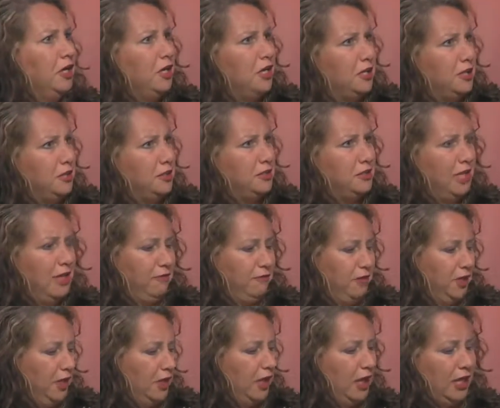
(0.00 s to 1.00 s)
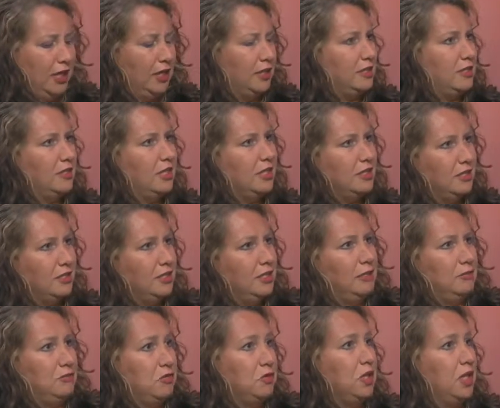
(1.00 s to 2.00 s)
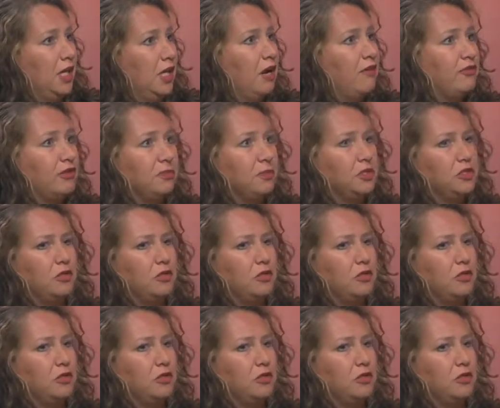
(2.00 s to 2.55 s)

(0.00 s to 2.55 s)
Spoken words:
a safety, like it seems really comfortable.